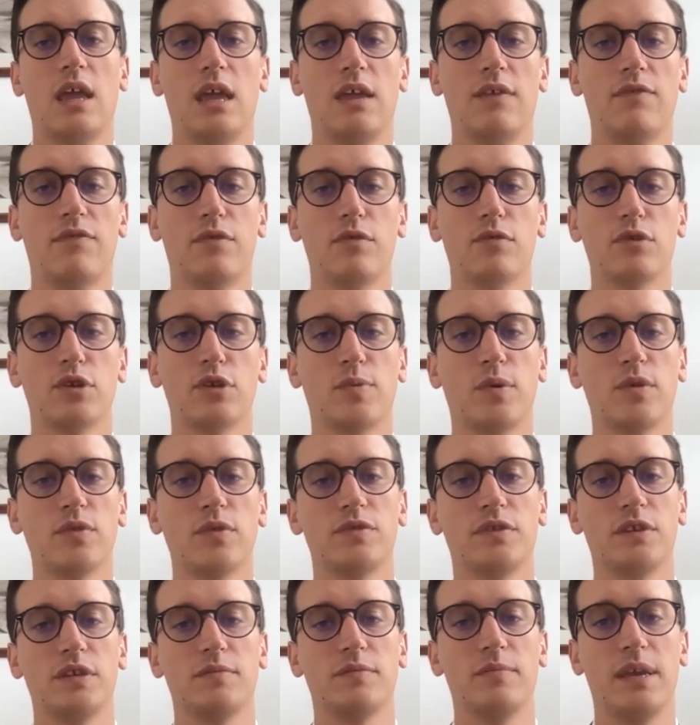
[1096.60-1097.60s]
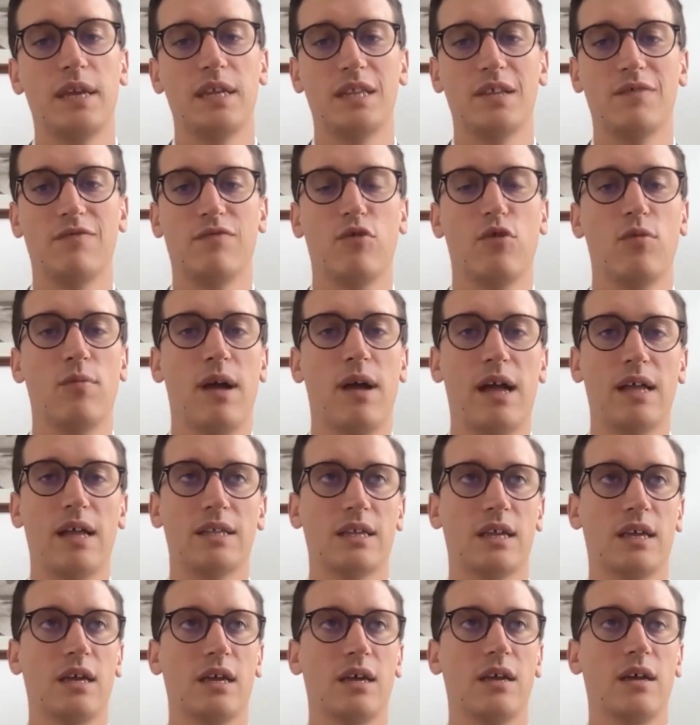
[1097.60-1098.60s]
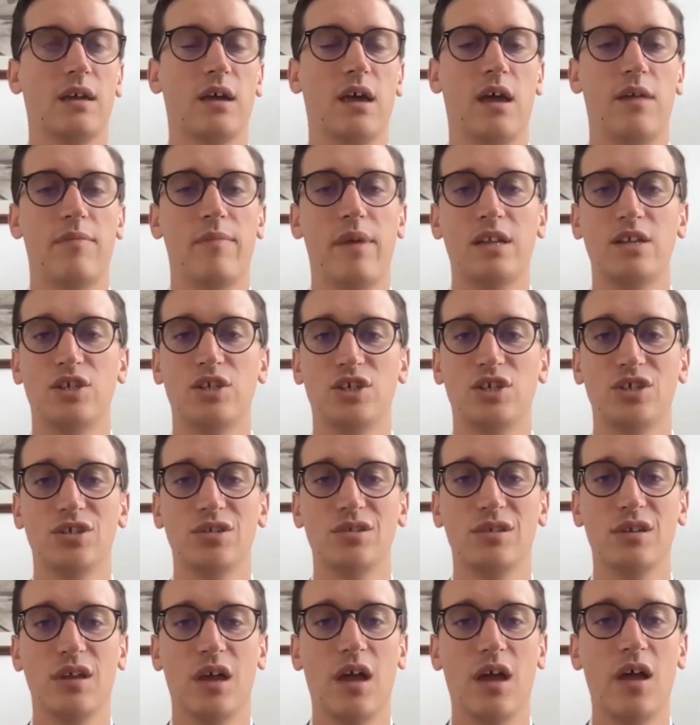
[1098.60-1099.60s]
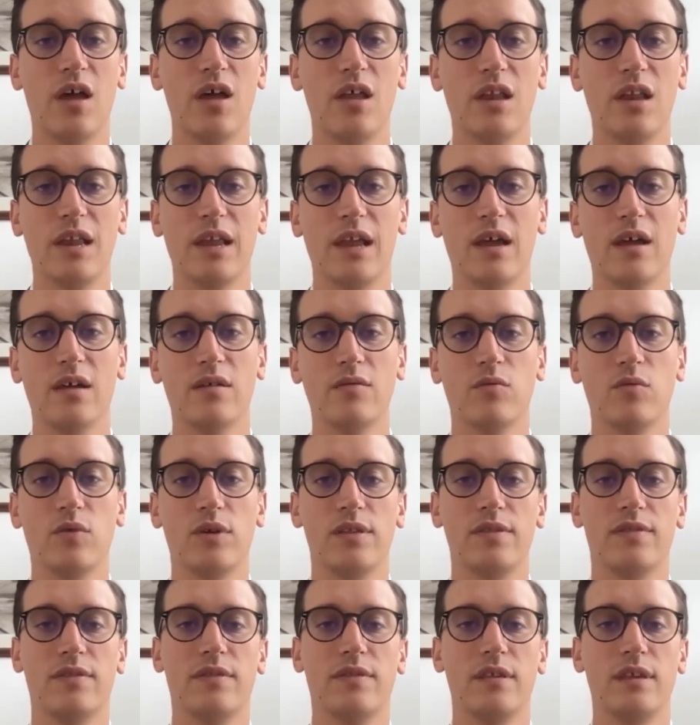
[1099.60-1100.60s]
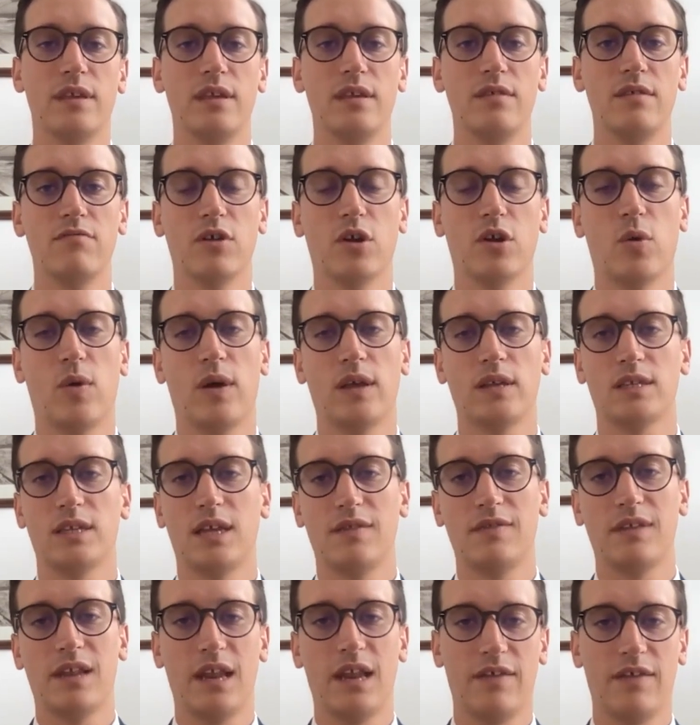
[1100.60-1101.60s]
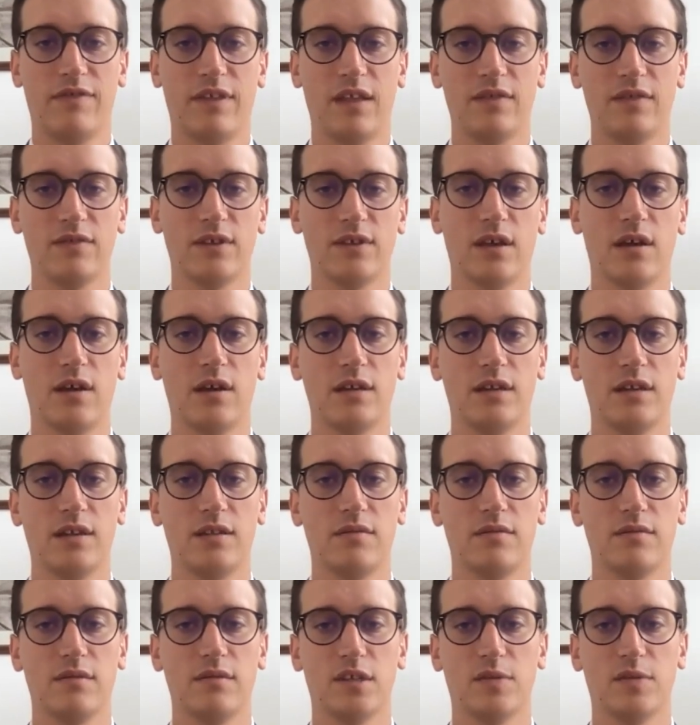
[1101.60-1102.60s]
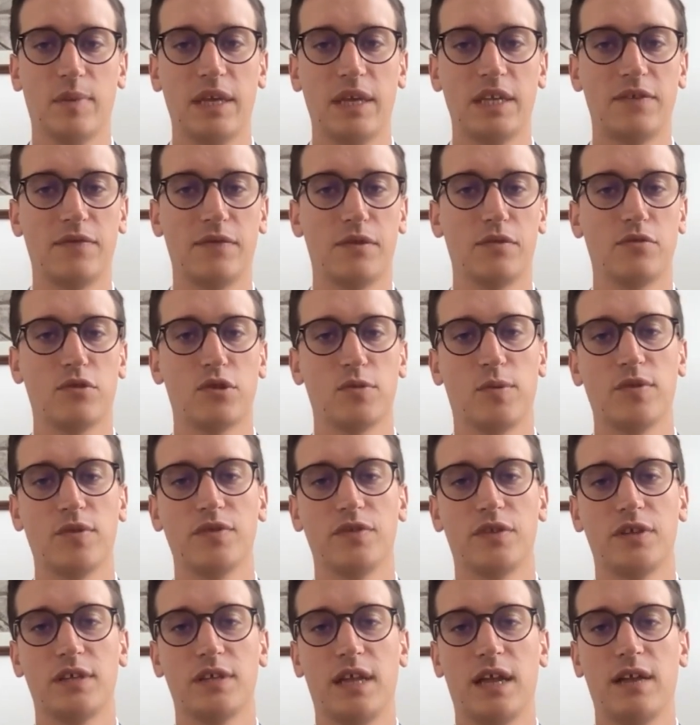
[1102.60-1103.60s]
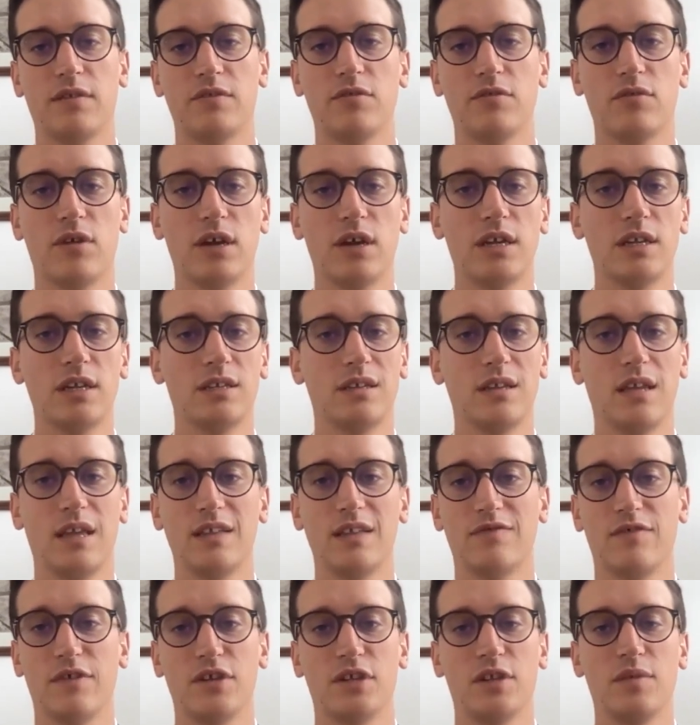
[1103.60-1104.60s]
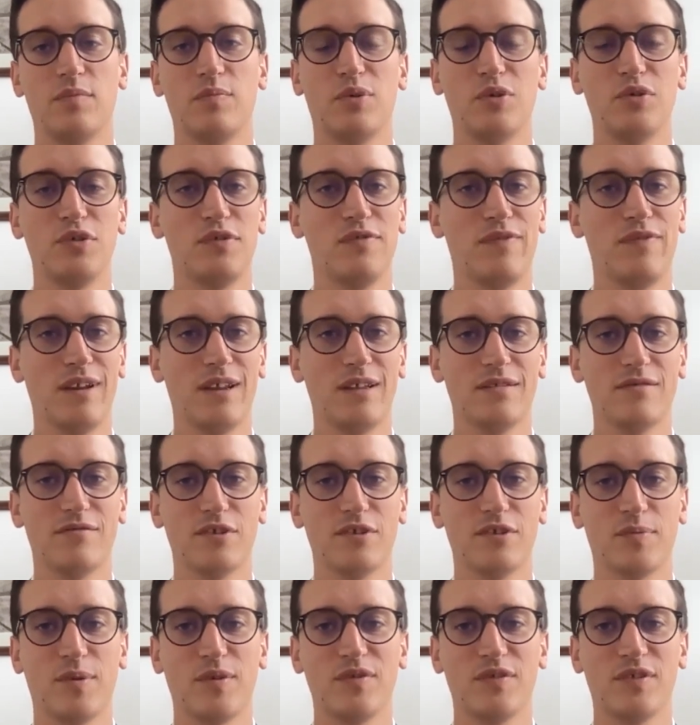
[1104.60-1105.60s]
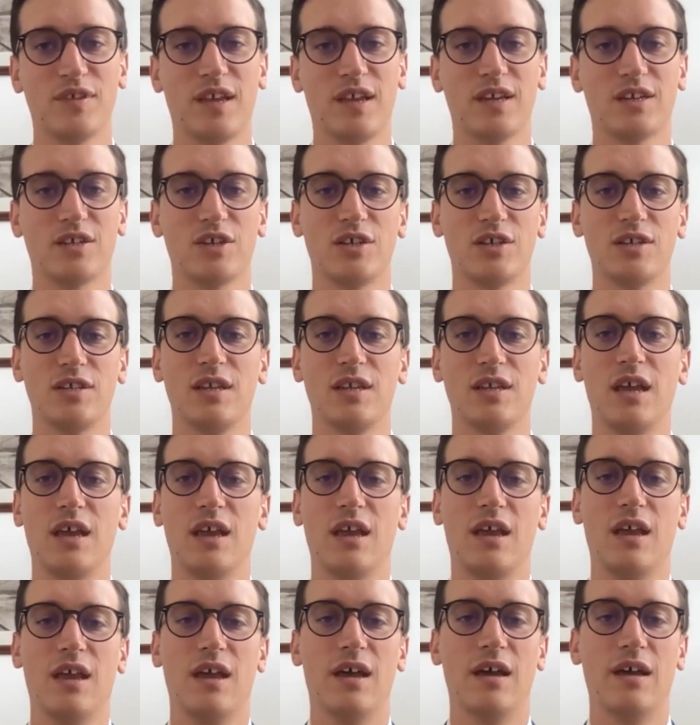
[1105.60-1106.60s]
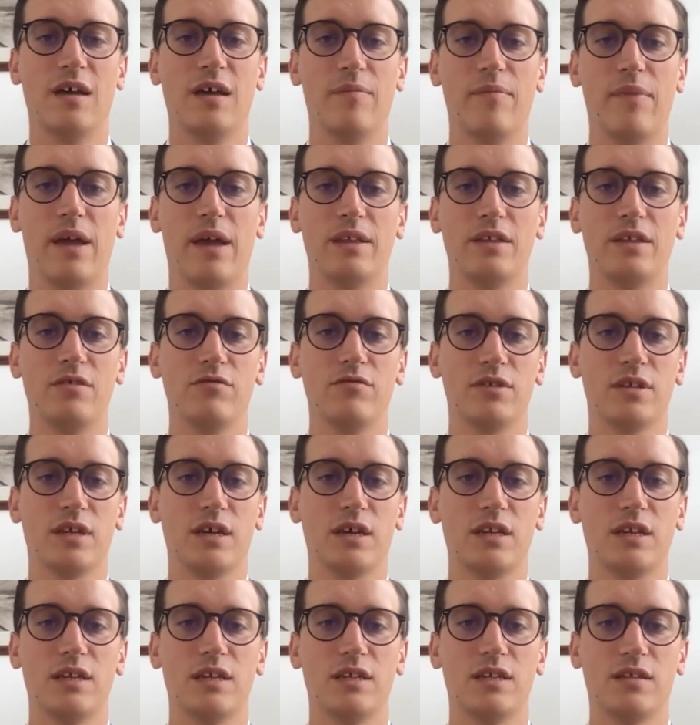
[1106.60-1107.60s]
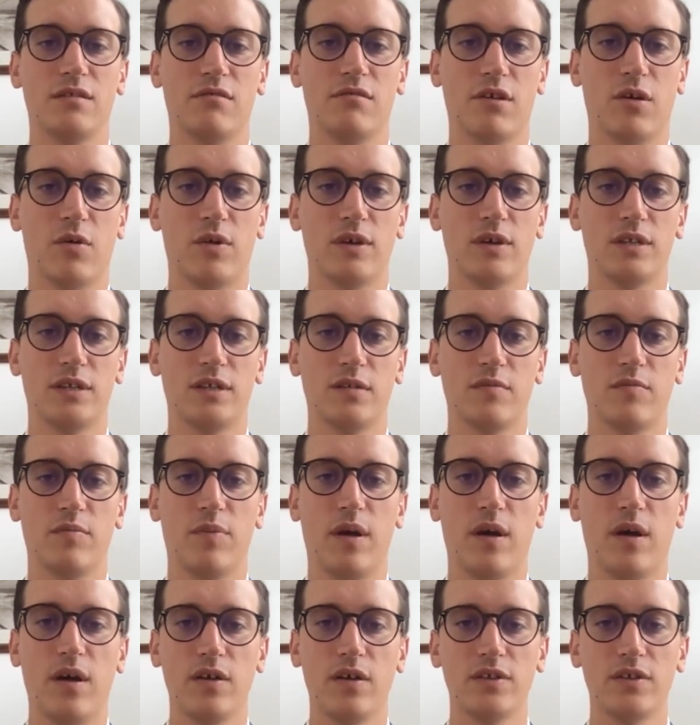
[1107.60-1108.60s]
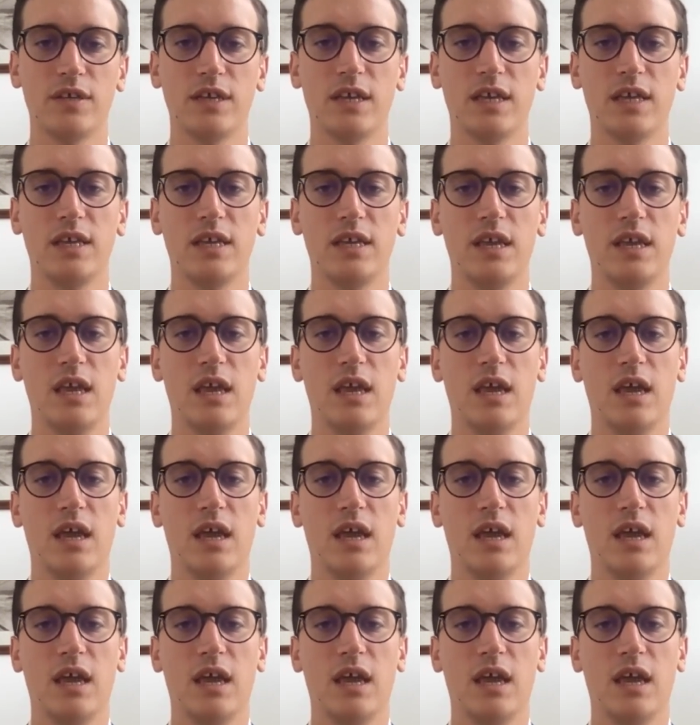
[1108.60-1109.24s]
If the response is made in the format I mentioned earlier, with the request down the left-hand side and the space for the responses down the right, it's very simple. You fill in the response section and you return it to the requesting party.